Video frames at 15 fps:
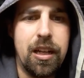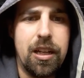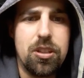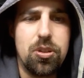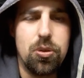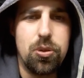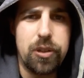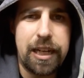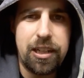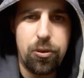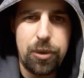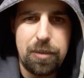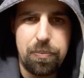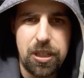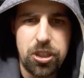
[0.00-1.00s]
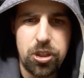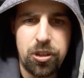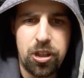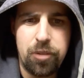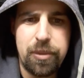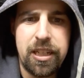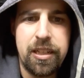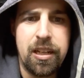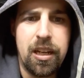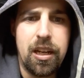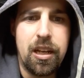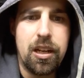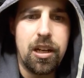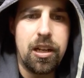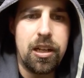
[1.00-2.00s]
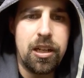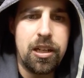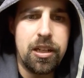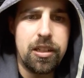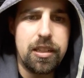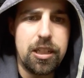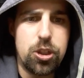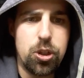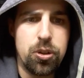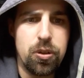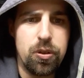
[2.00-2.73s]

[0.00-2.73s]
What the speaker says: So together with Belgian army, there should